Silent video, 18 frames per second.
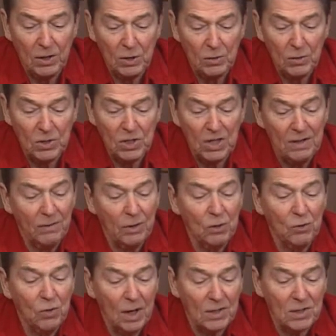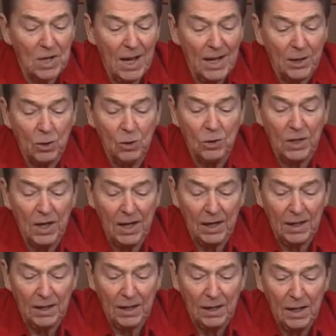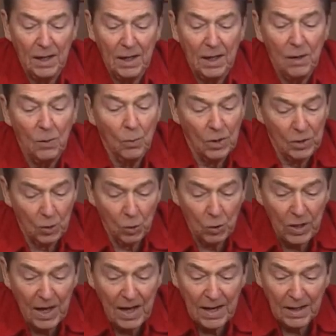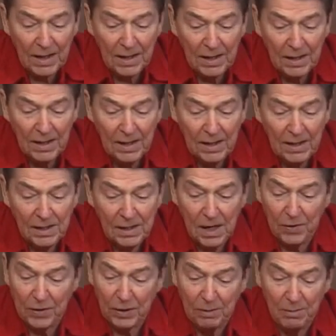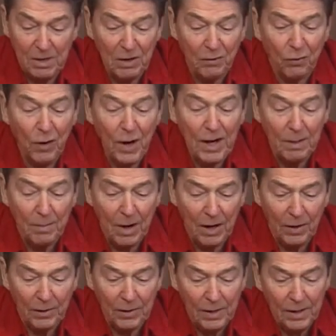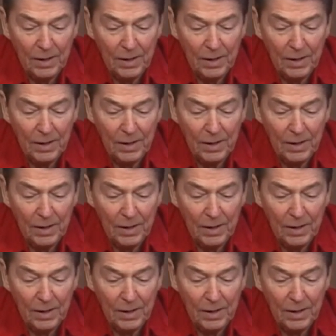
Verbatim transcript: use, even drugs like cocaine, was okay, nothing to be afraid about.